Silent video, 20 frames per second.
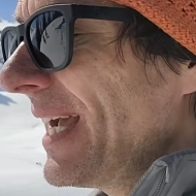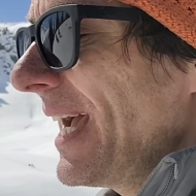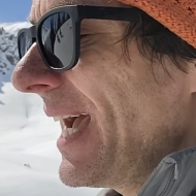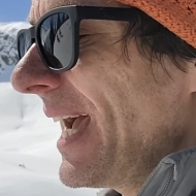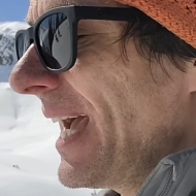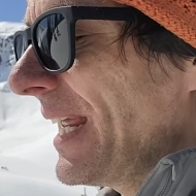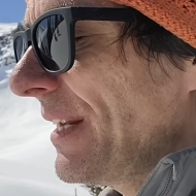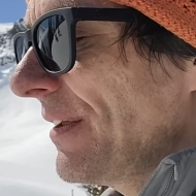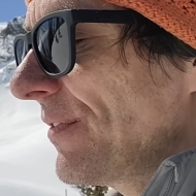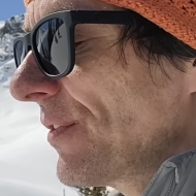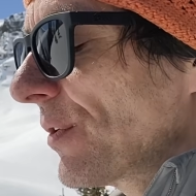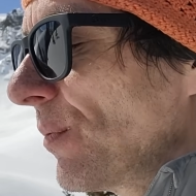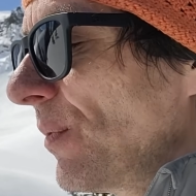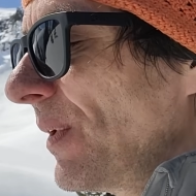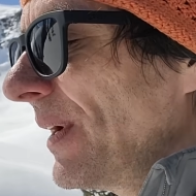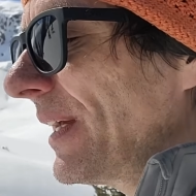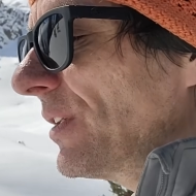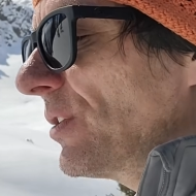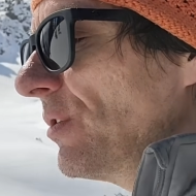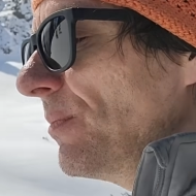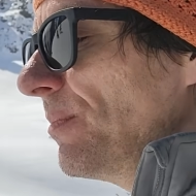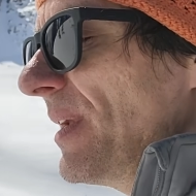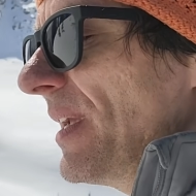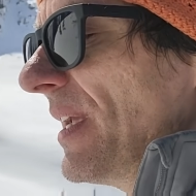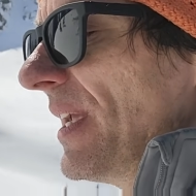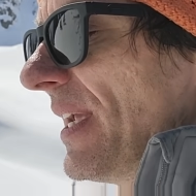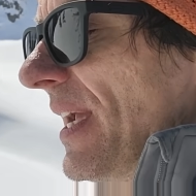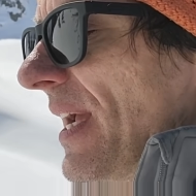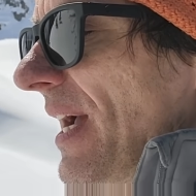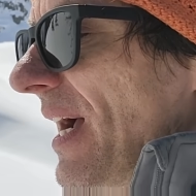And if you're willing to
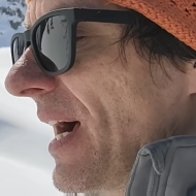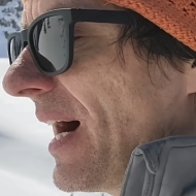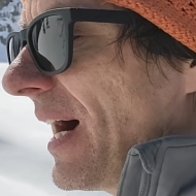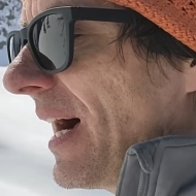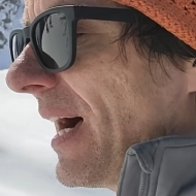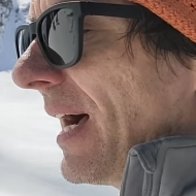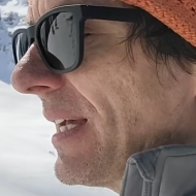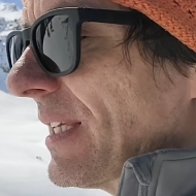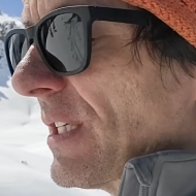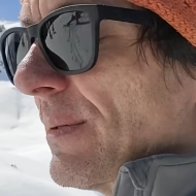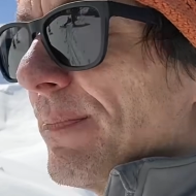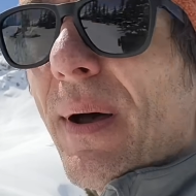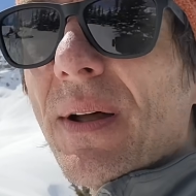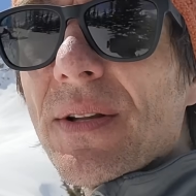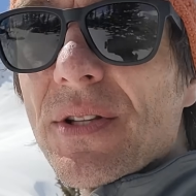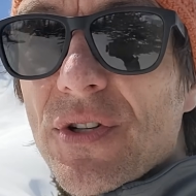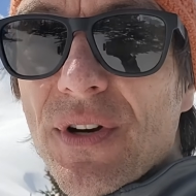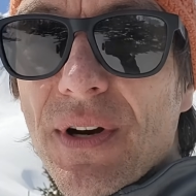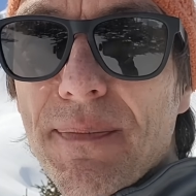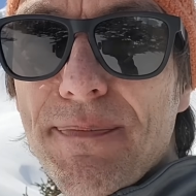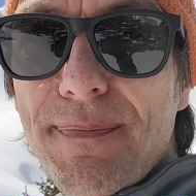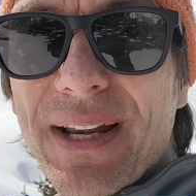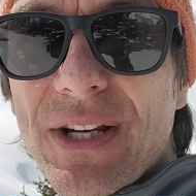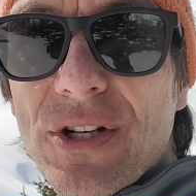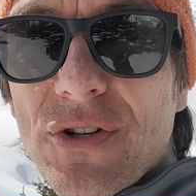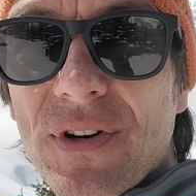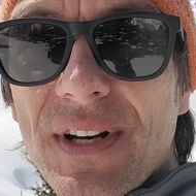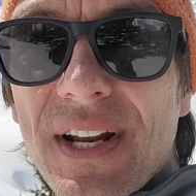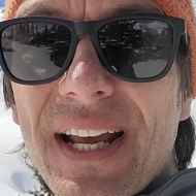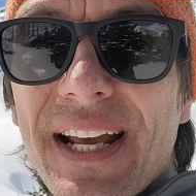be a uh, sponsoring
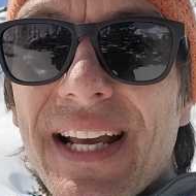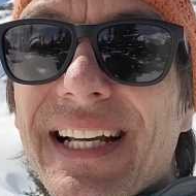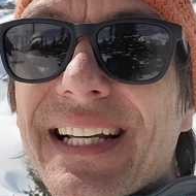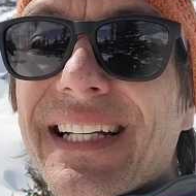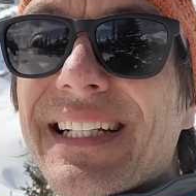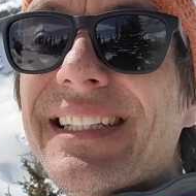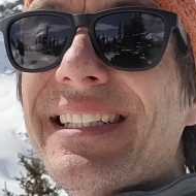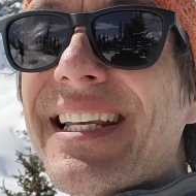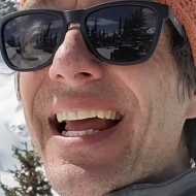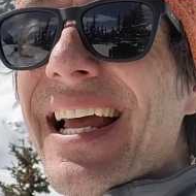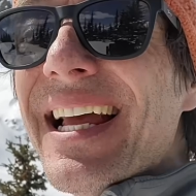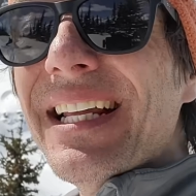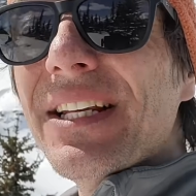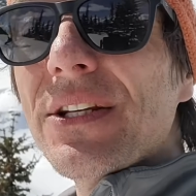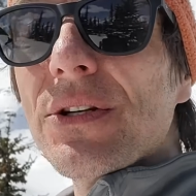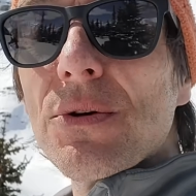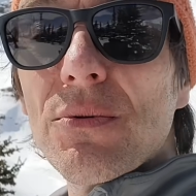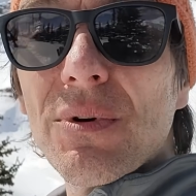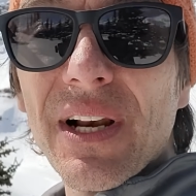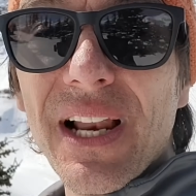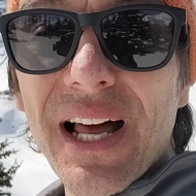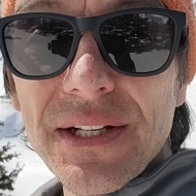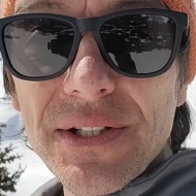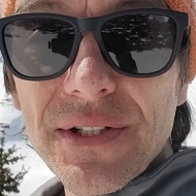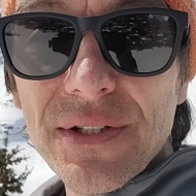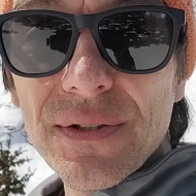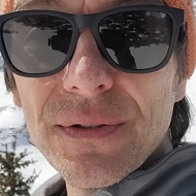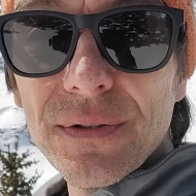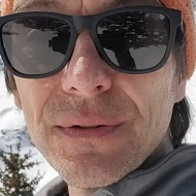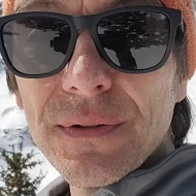patron, then you will
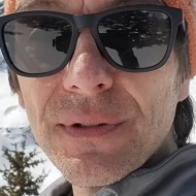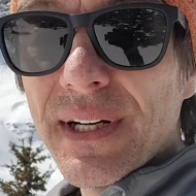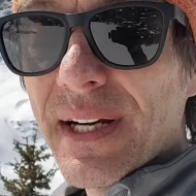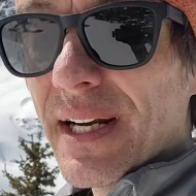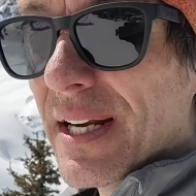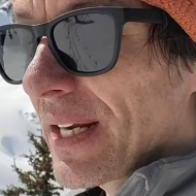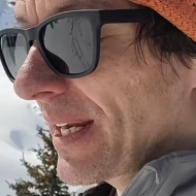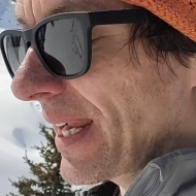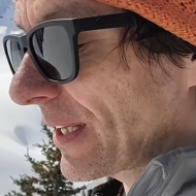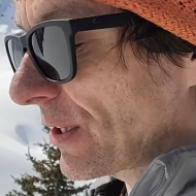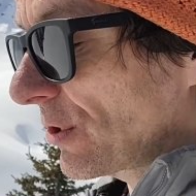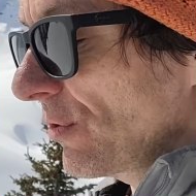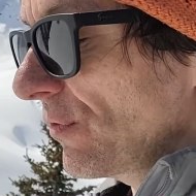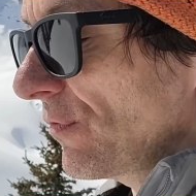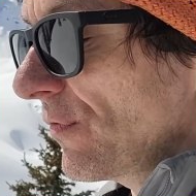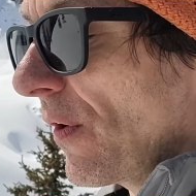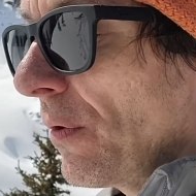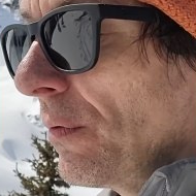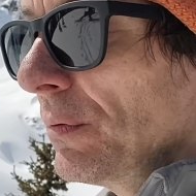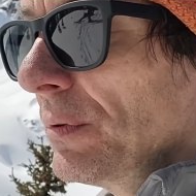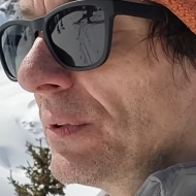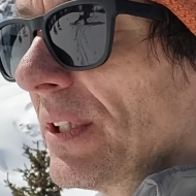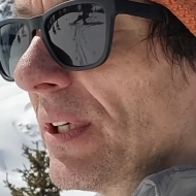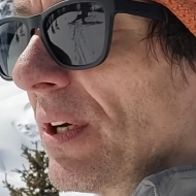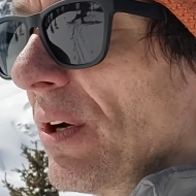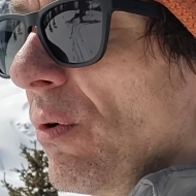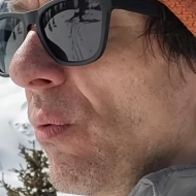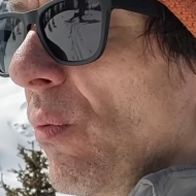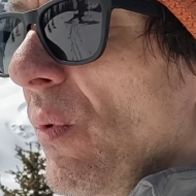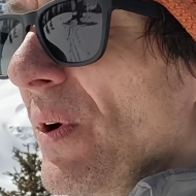also get to vote
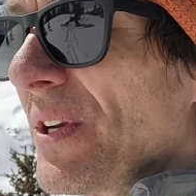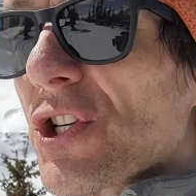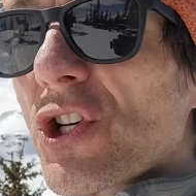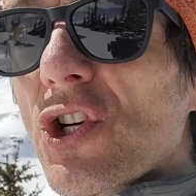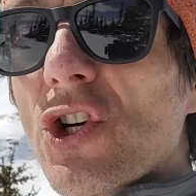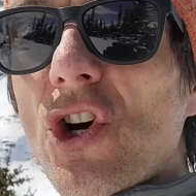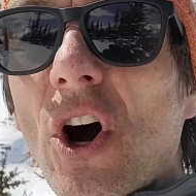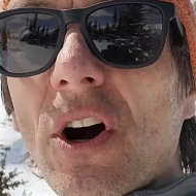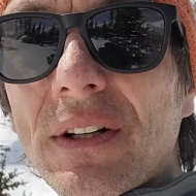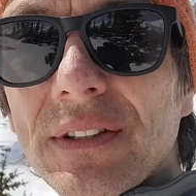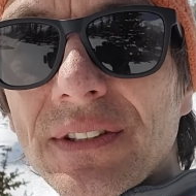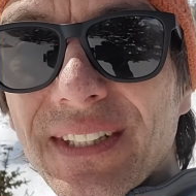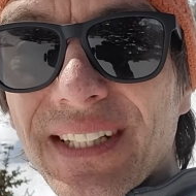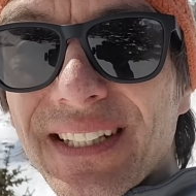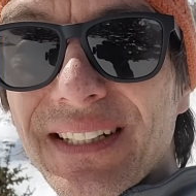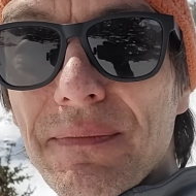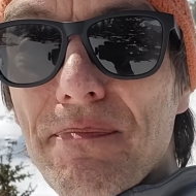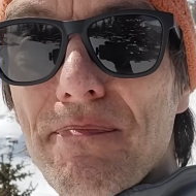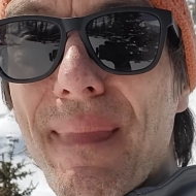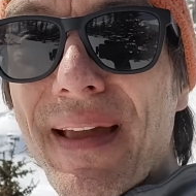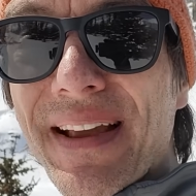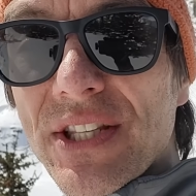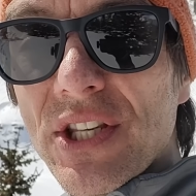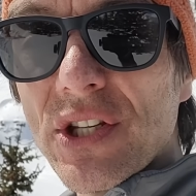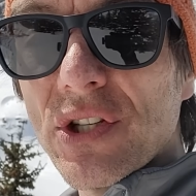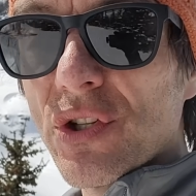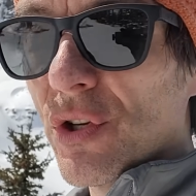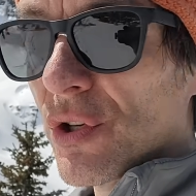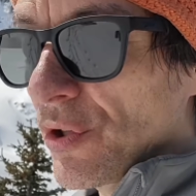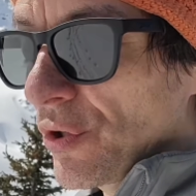which content makes
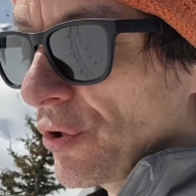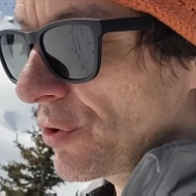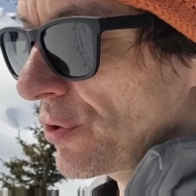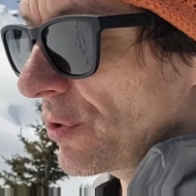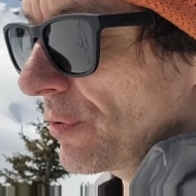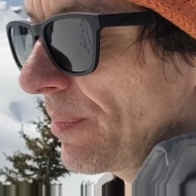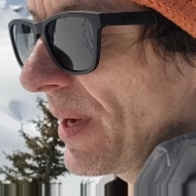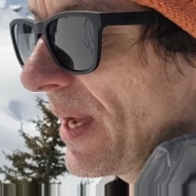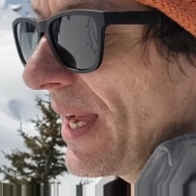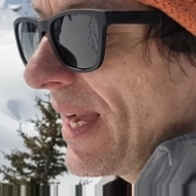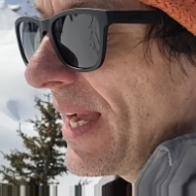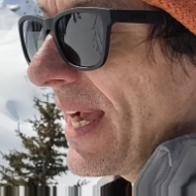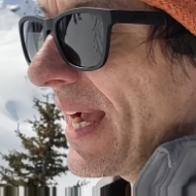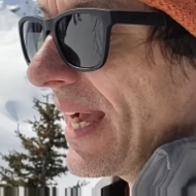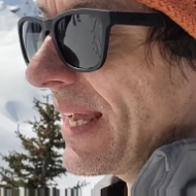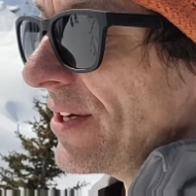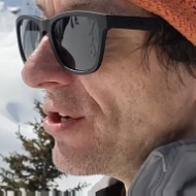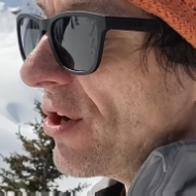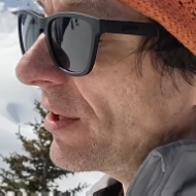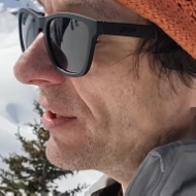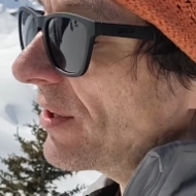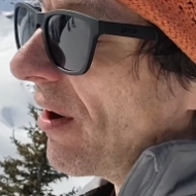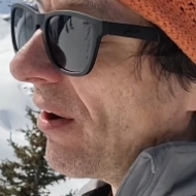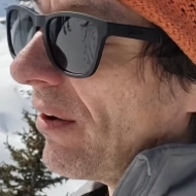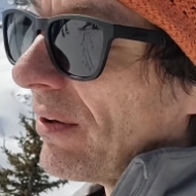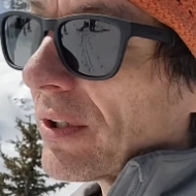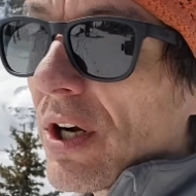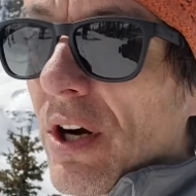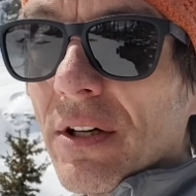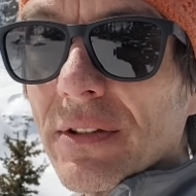it to YouTube and not
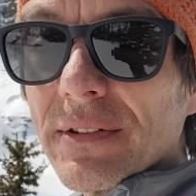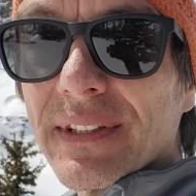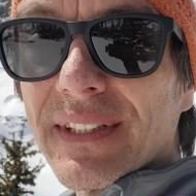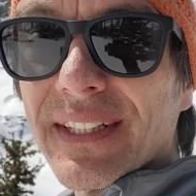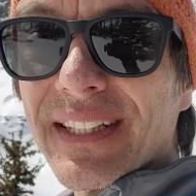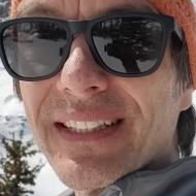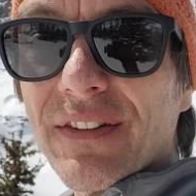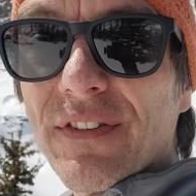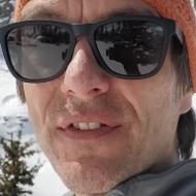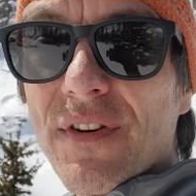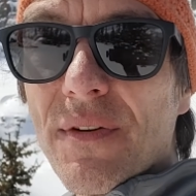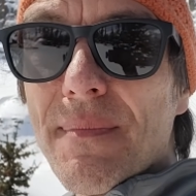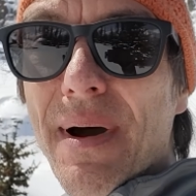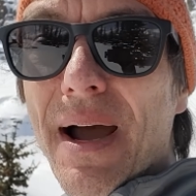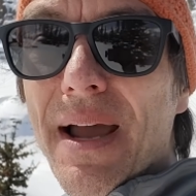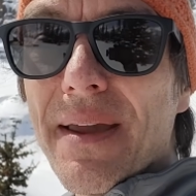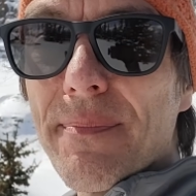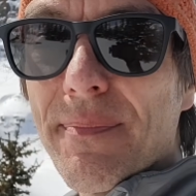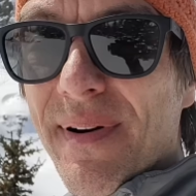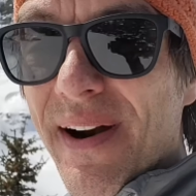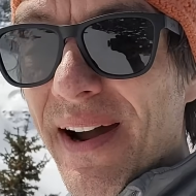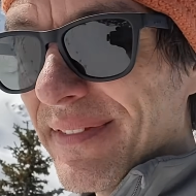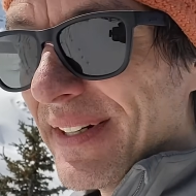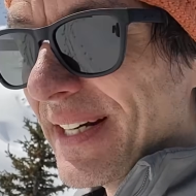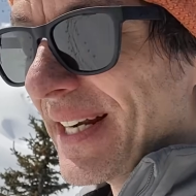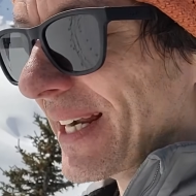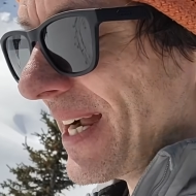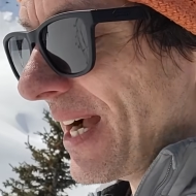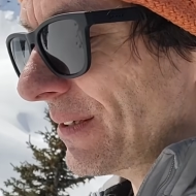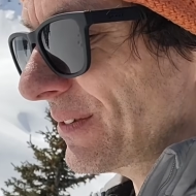all content from my private
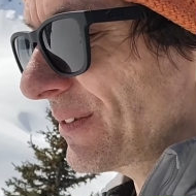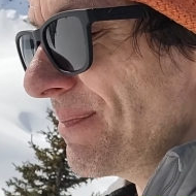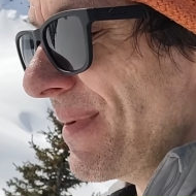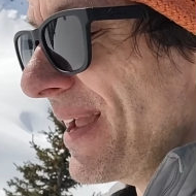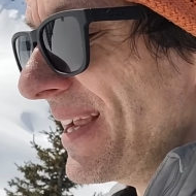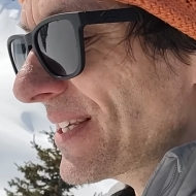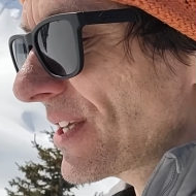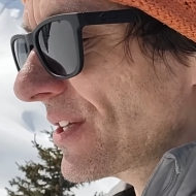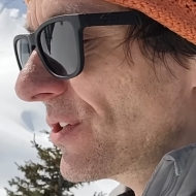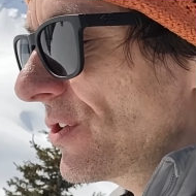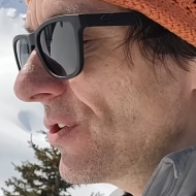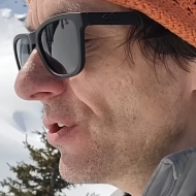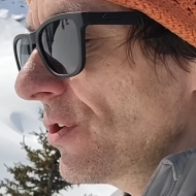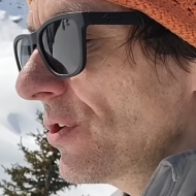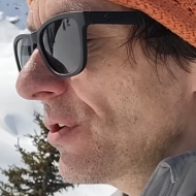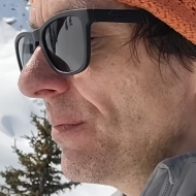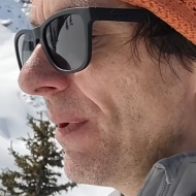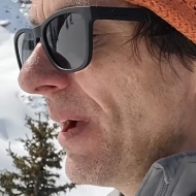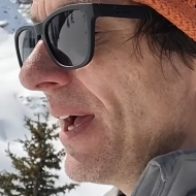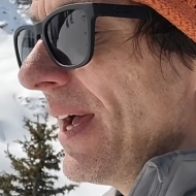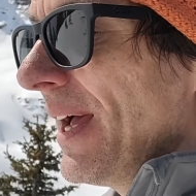account makes it to YouTube.